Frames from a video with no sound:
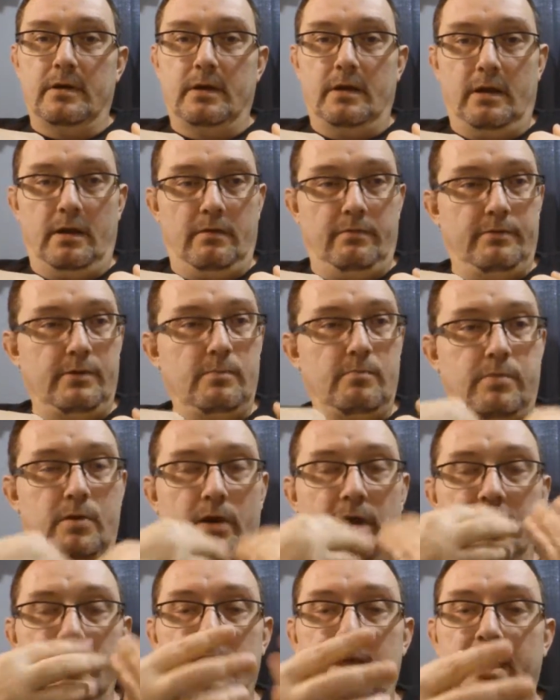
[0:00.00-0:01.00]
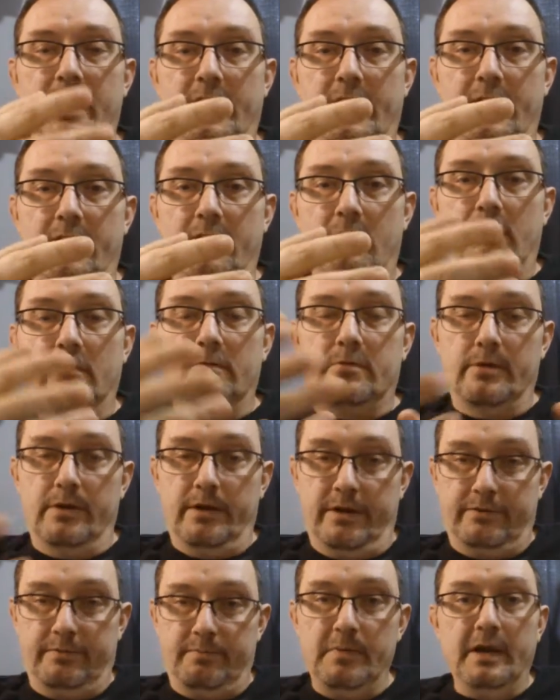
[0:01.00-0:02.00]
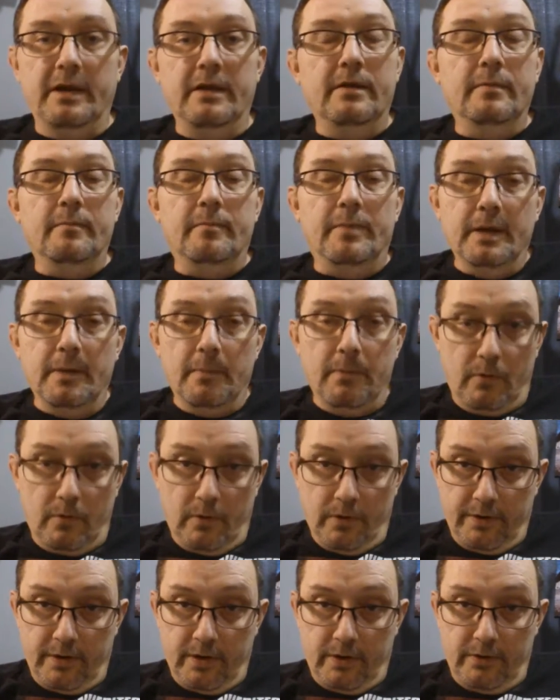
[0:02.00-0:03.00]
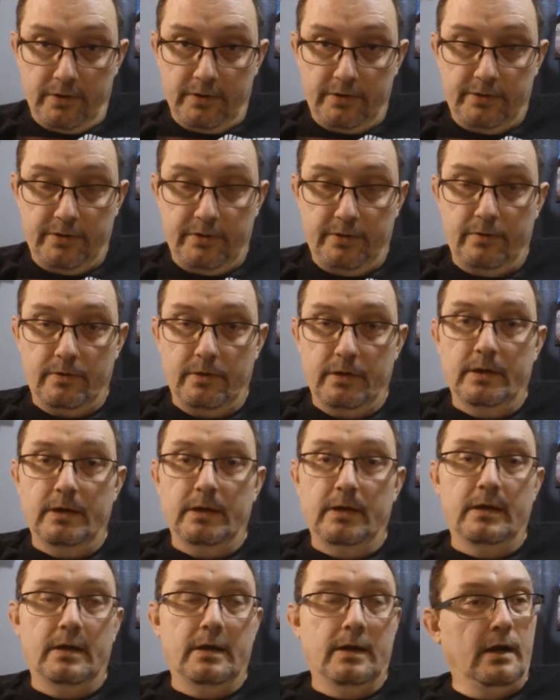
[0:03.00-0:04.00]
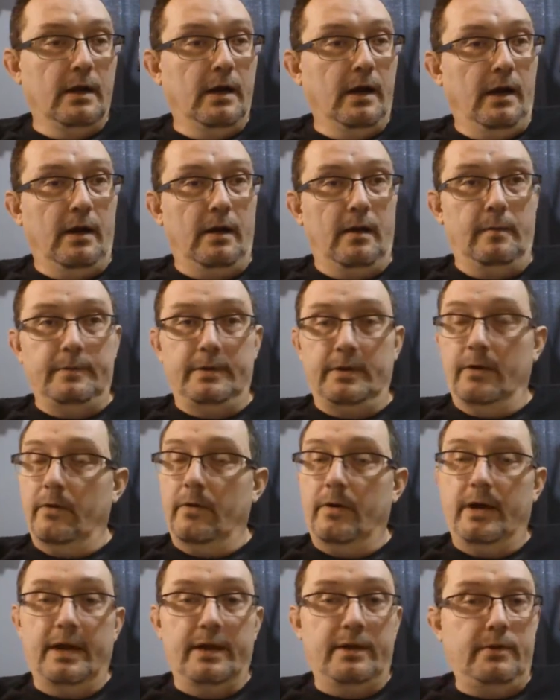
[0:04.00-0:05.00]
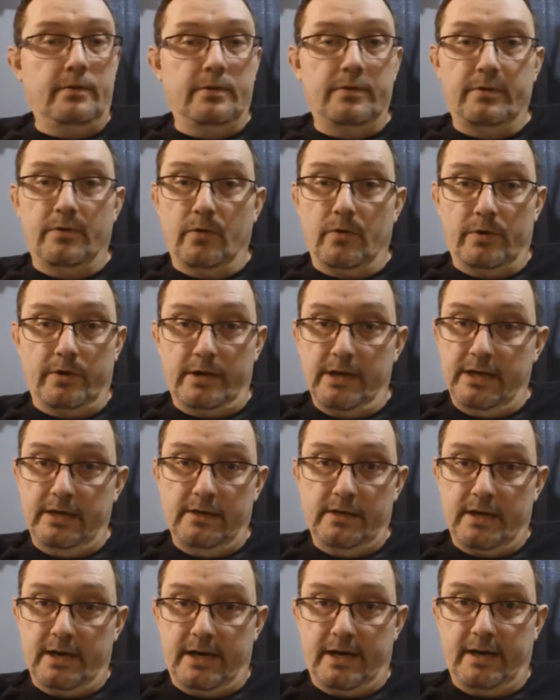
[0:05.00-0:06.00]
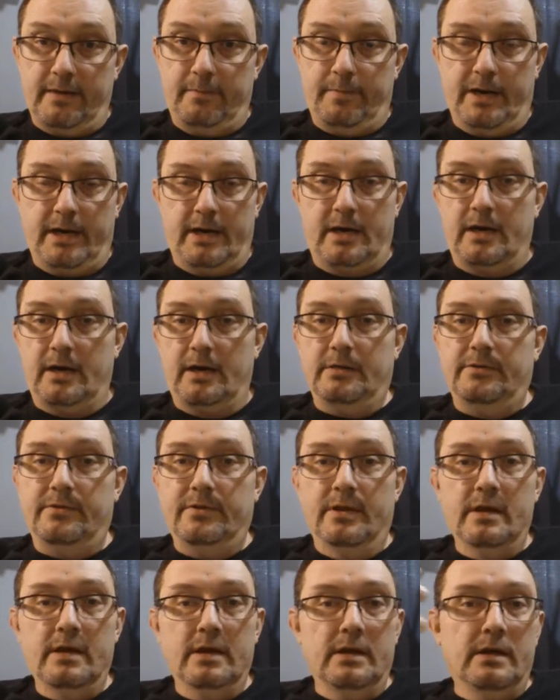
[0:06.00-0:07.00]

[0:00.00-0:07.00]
And if you bring that out, trust me, people will notice you. You don't have to resort to eating Tide Pods.